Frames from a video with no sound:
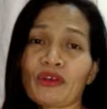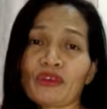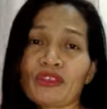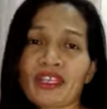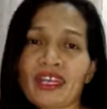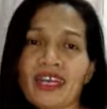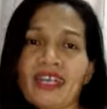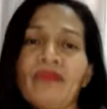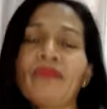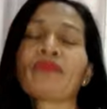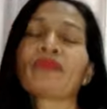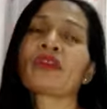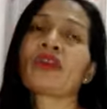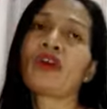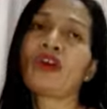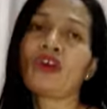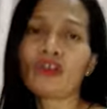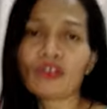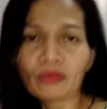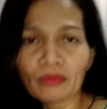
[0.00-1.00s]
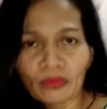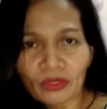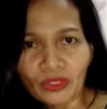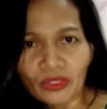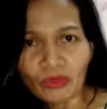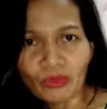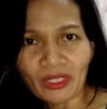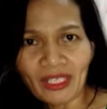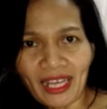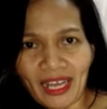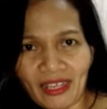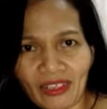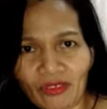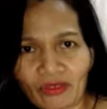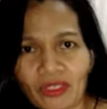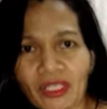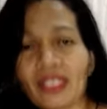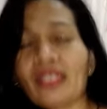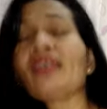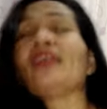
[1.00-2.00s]
ng almost
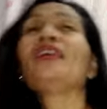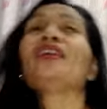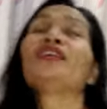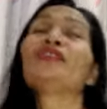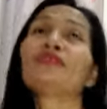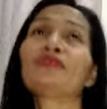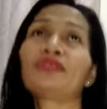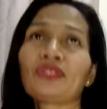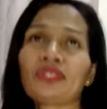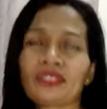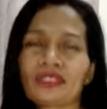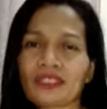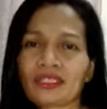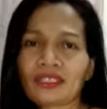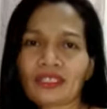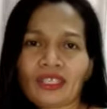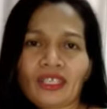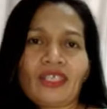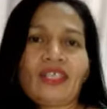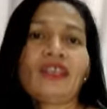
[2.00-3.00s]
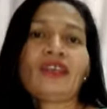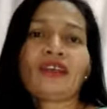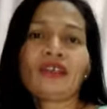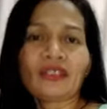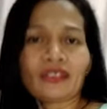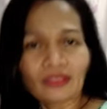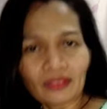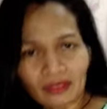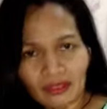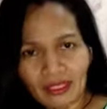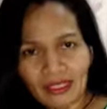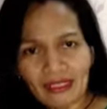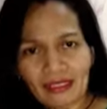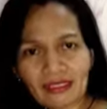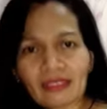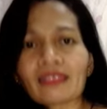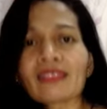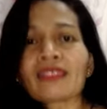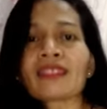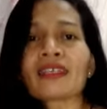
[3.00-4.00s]

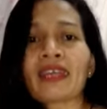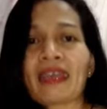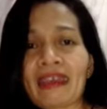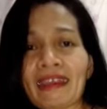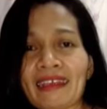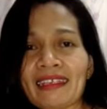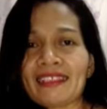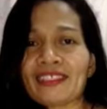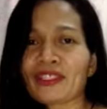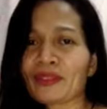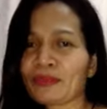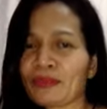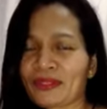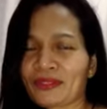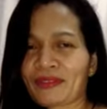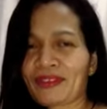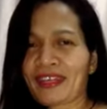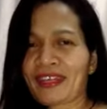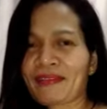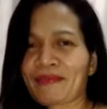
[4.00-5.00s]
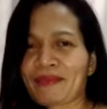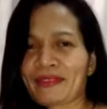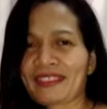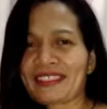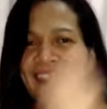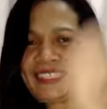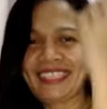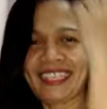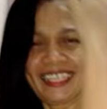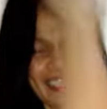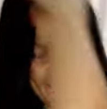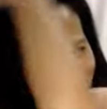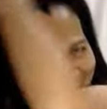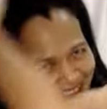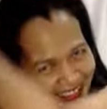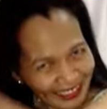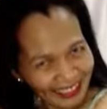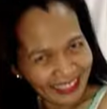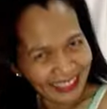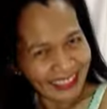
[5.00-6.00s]
166k subscribers. Yes,
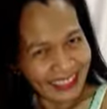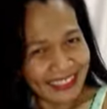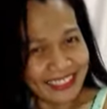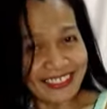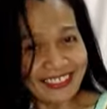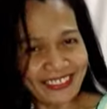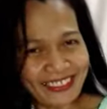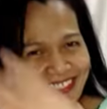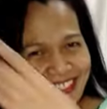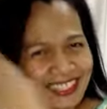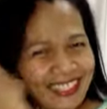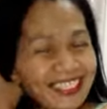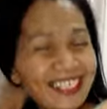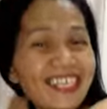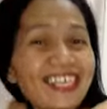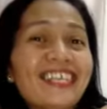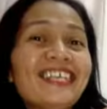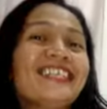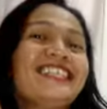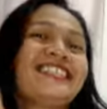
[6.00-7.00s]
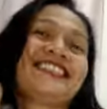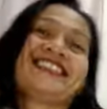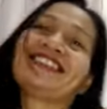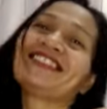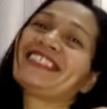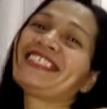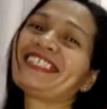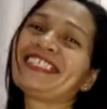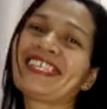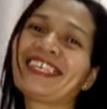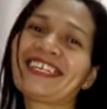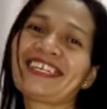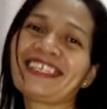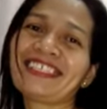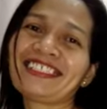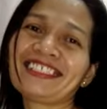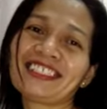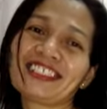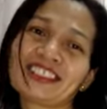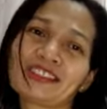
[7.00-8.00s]
sorry
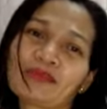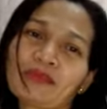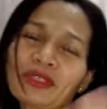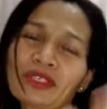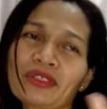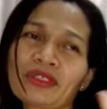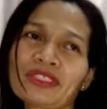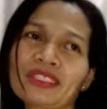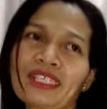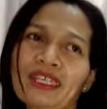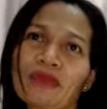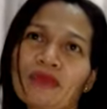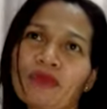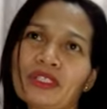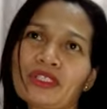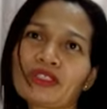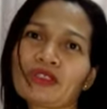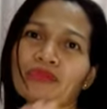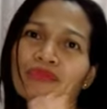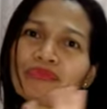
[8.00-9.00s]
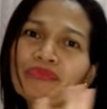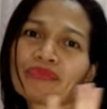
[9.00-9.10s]
guys, just because I want